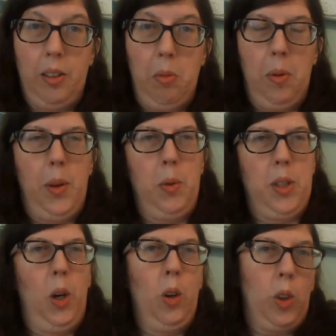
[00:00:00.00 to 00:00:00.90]
You remember there was
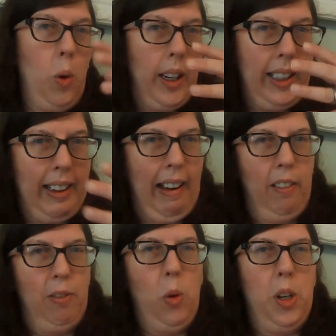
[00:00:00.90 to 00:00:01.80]
an earthquake in
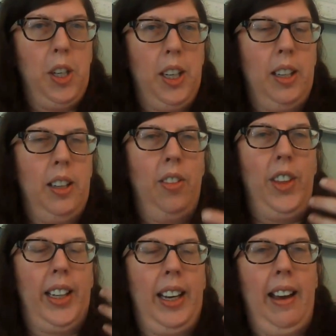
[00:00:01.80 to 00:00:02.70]
California
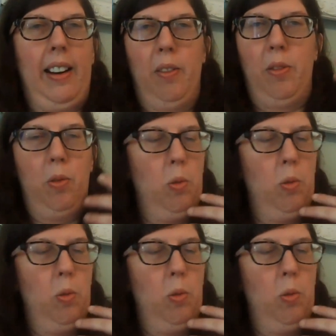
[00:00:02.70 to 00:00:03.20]
that kind of